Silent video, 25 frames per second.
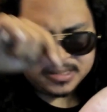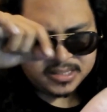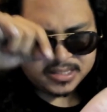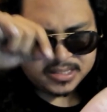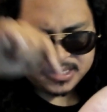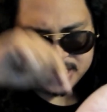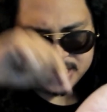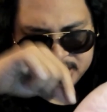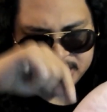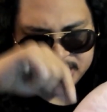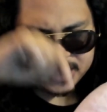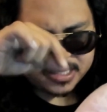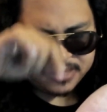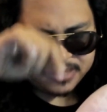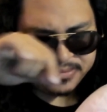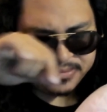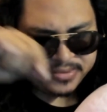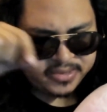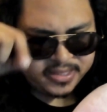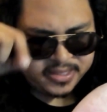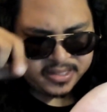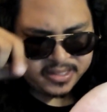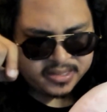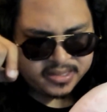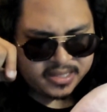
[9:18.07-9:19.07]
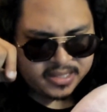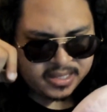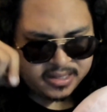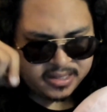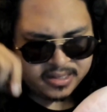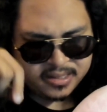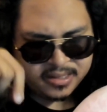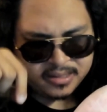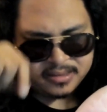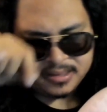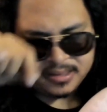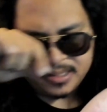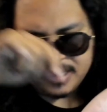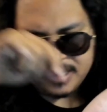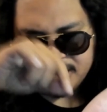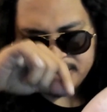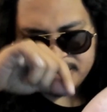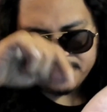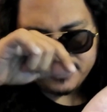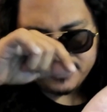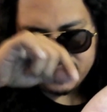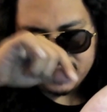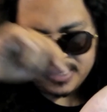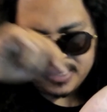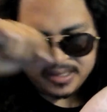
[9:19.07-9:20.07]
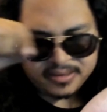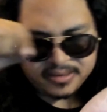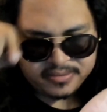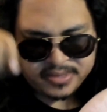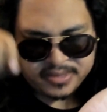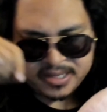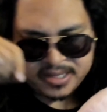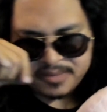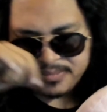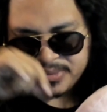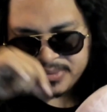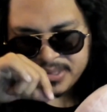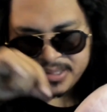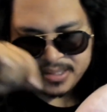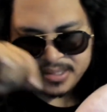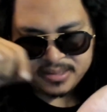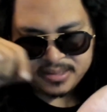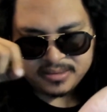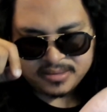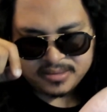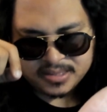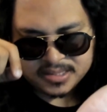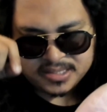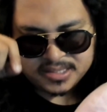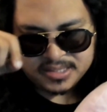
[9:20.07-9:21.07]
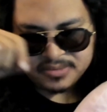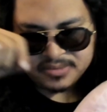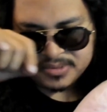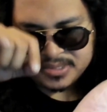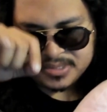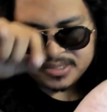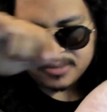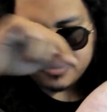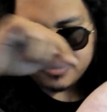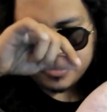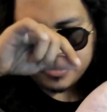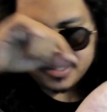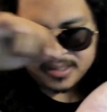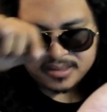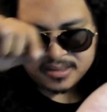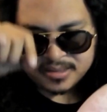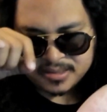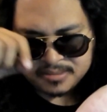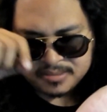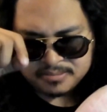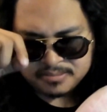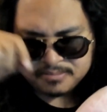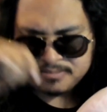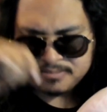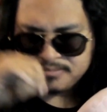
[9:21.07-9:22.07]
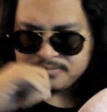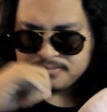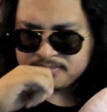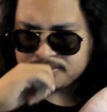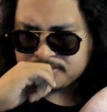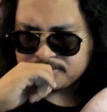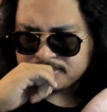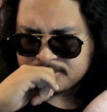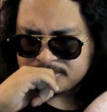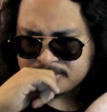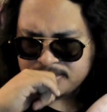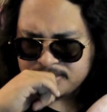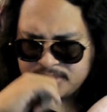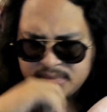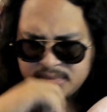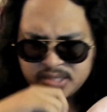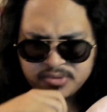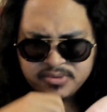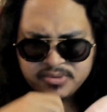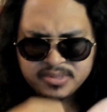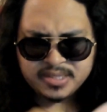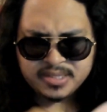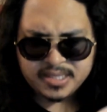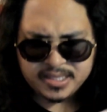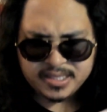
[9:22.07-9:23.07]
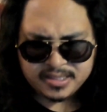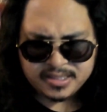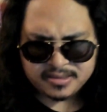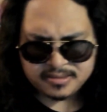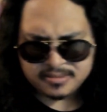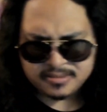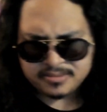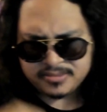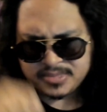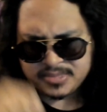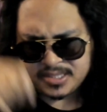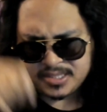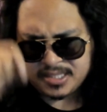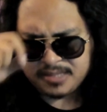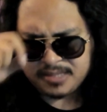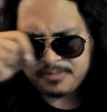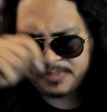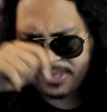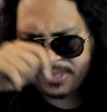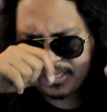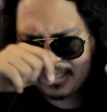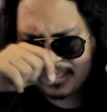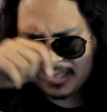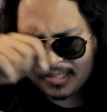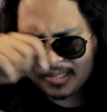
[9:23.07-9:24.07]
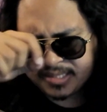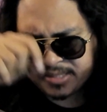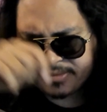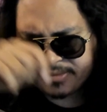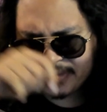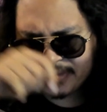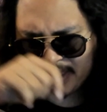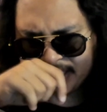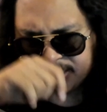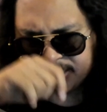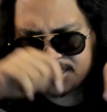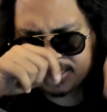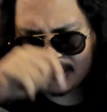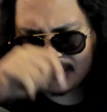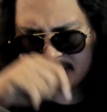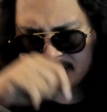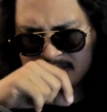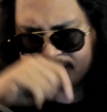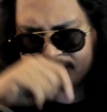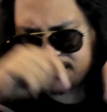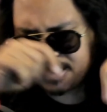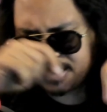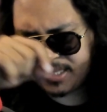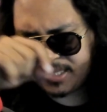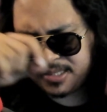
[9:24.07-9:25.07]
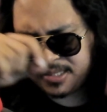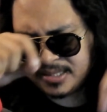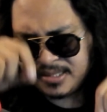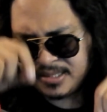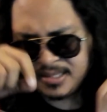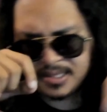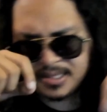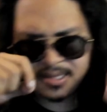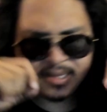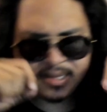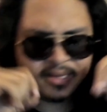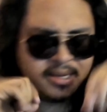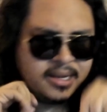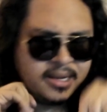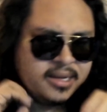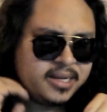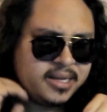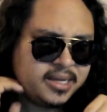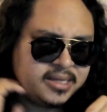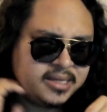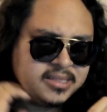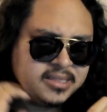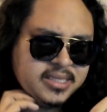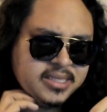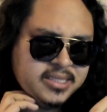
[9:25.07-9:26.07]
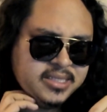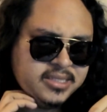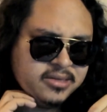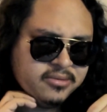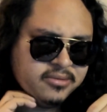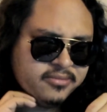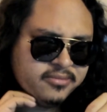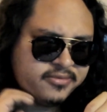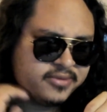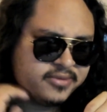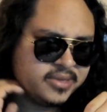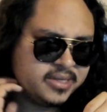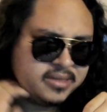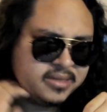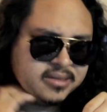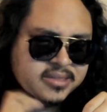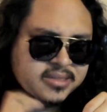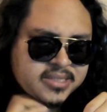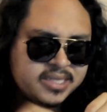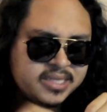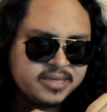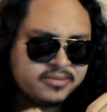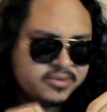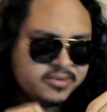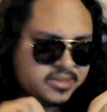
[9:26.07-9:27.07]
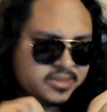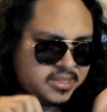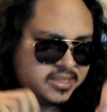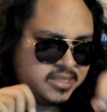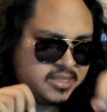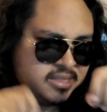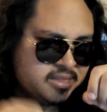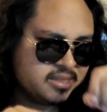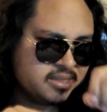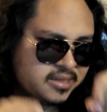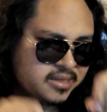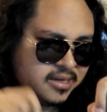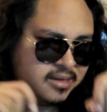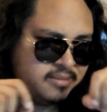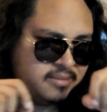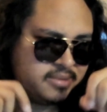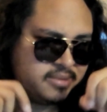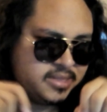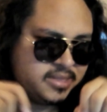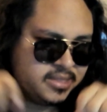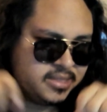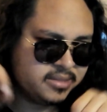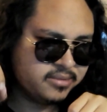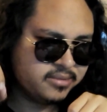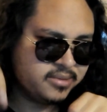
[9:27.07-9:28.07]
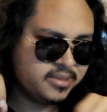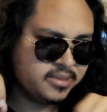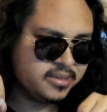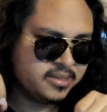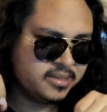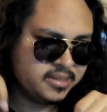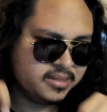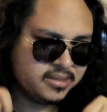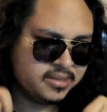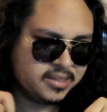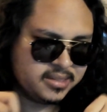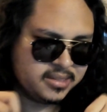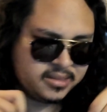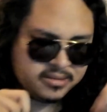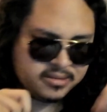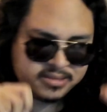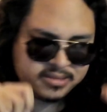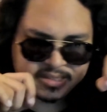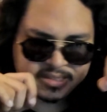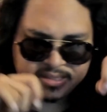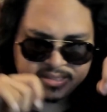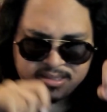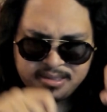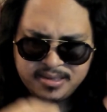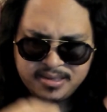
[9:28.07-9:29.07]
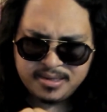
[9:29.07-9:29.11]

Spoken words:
check everything in that in every layer of that brain to see what's going on with pins and everything, electricity. And I actually don't fully understand what this is accomplishing, really. Like they're just